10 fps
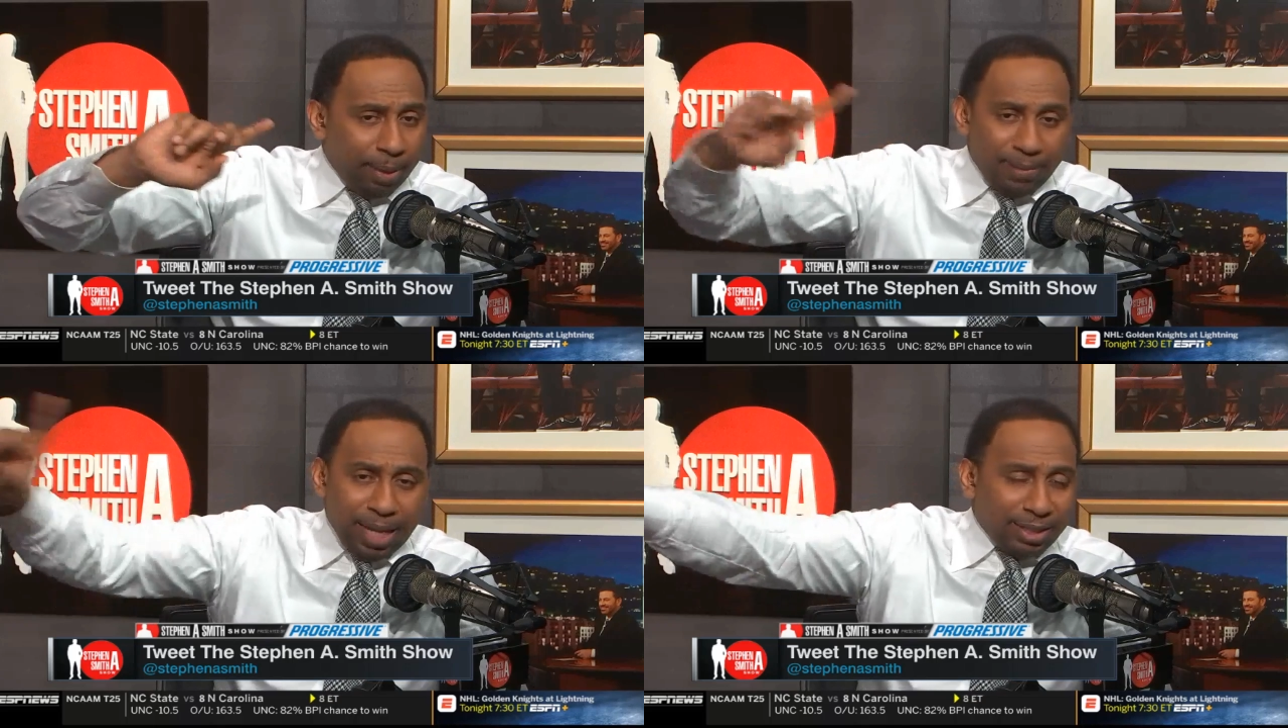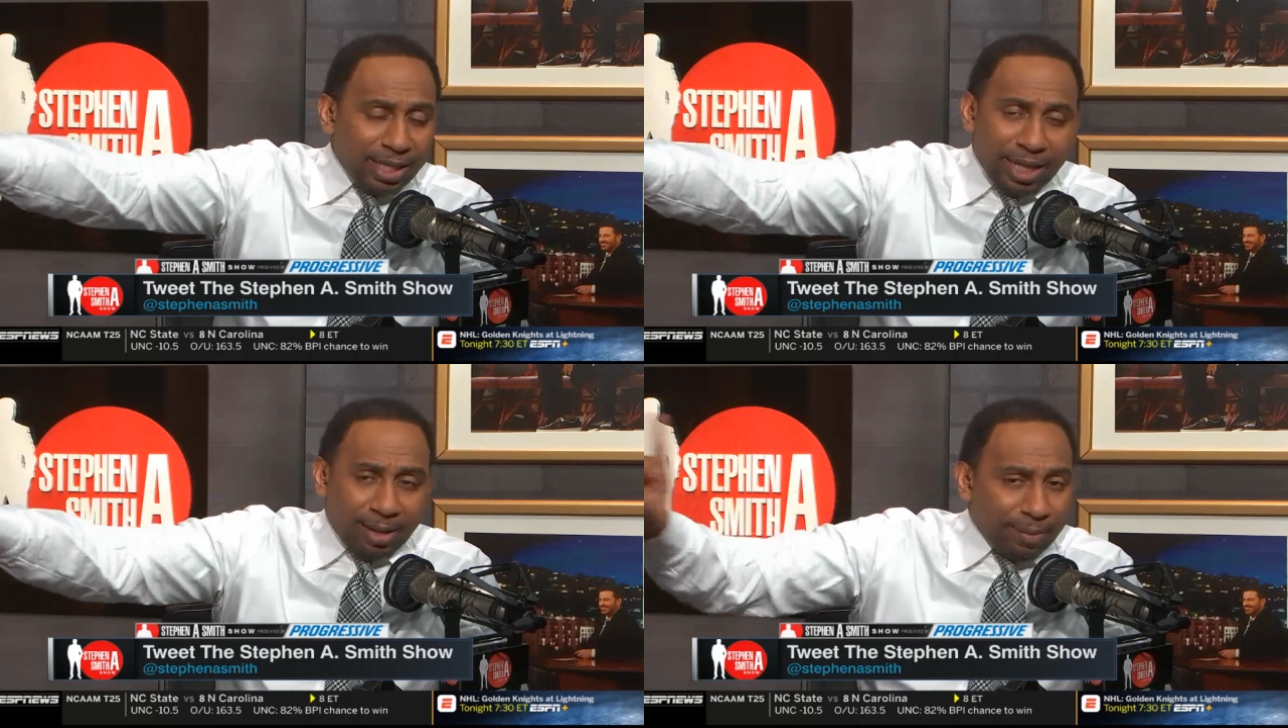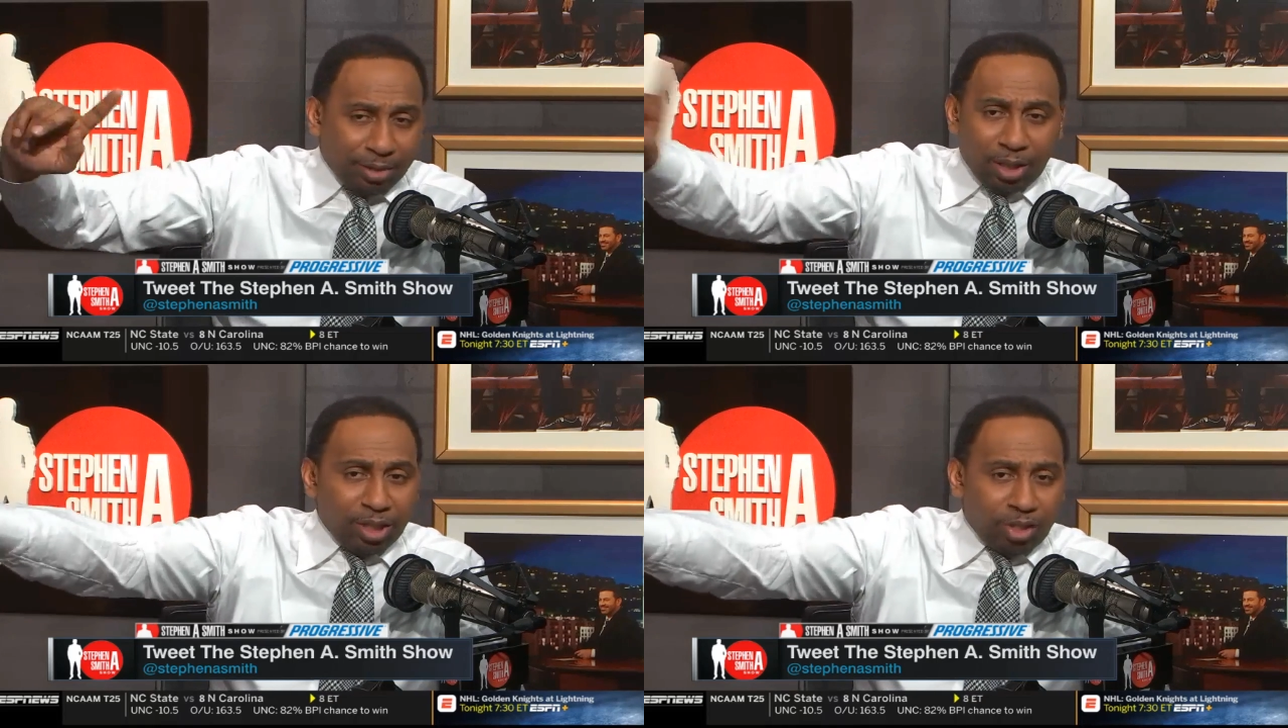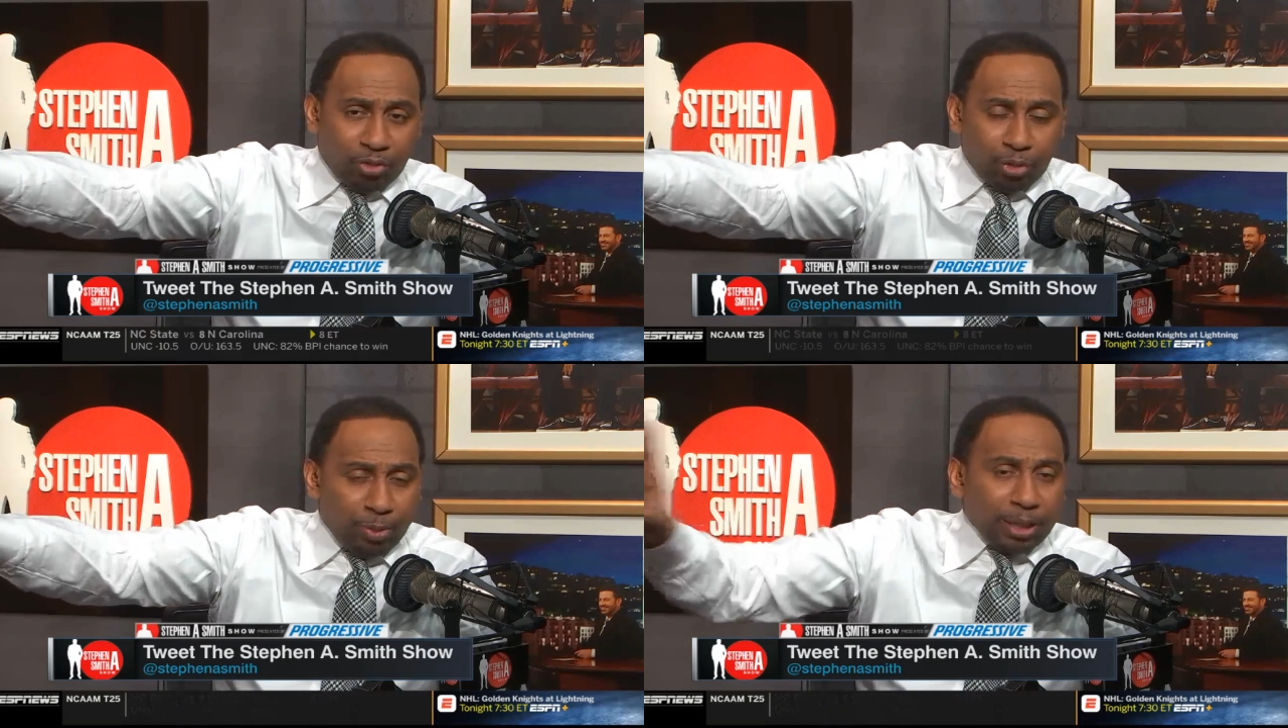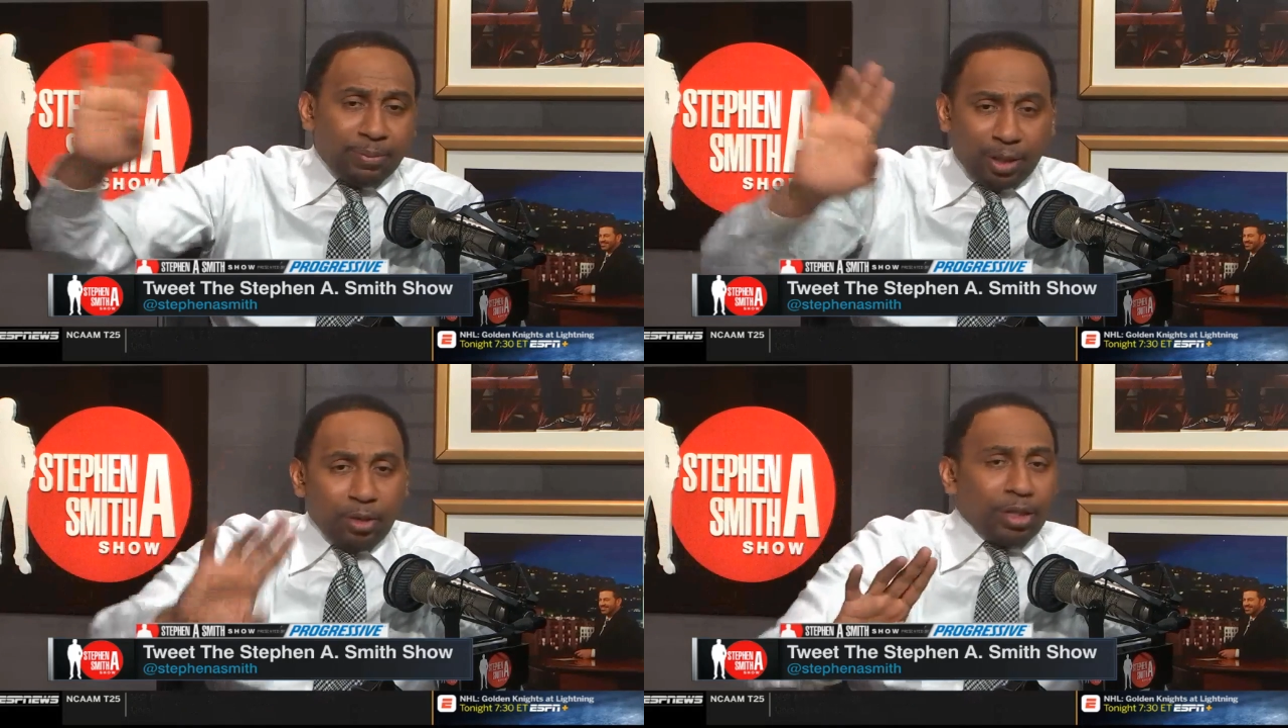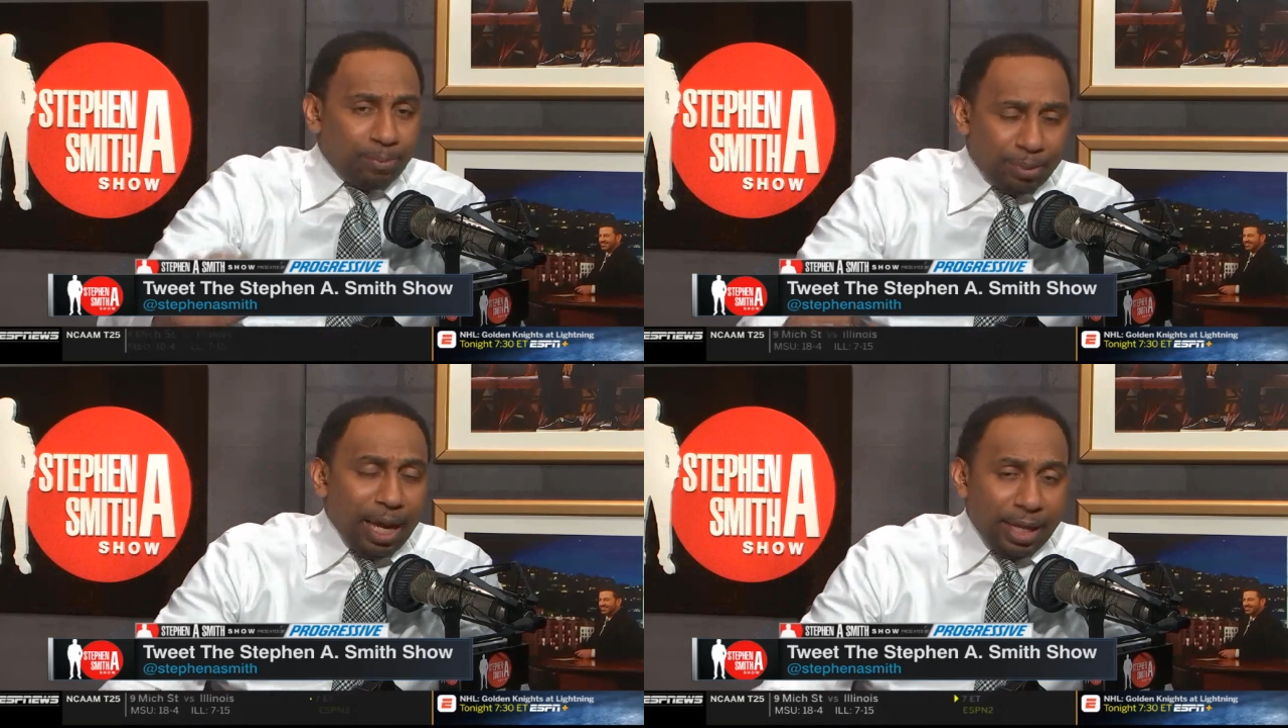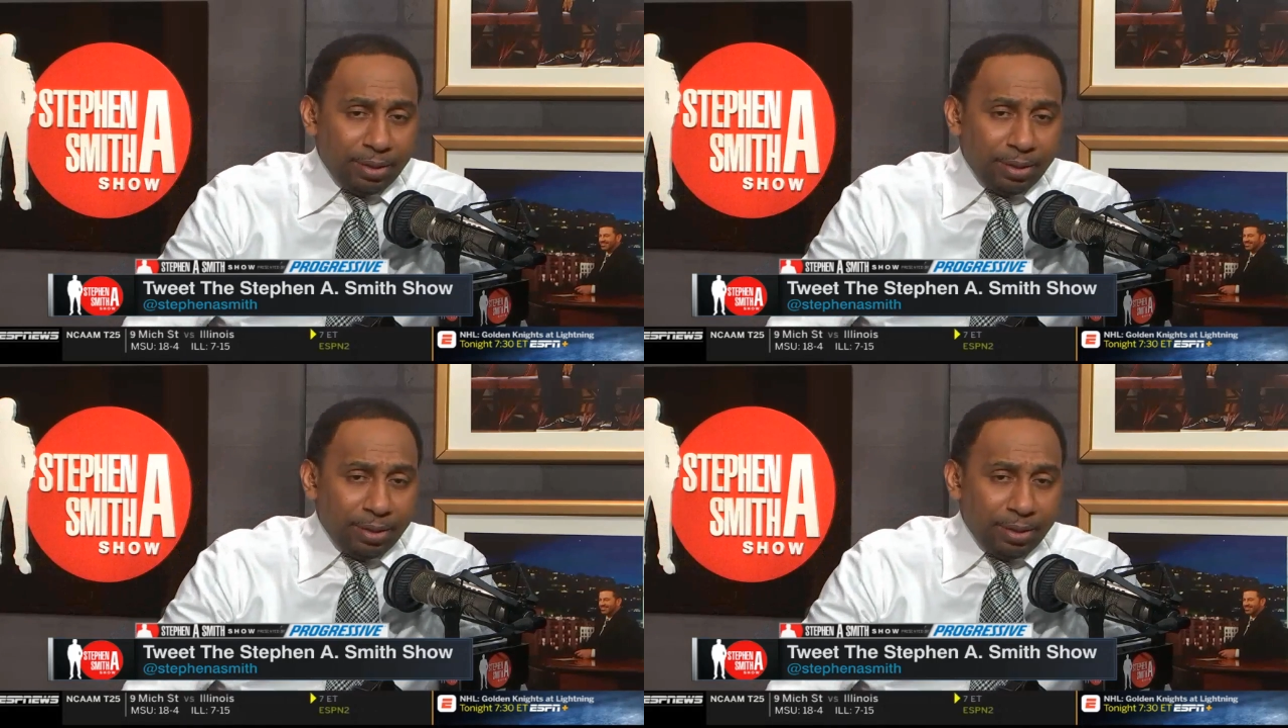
I'm not trying to disrespect him. I know he can play.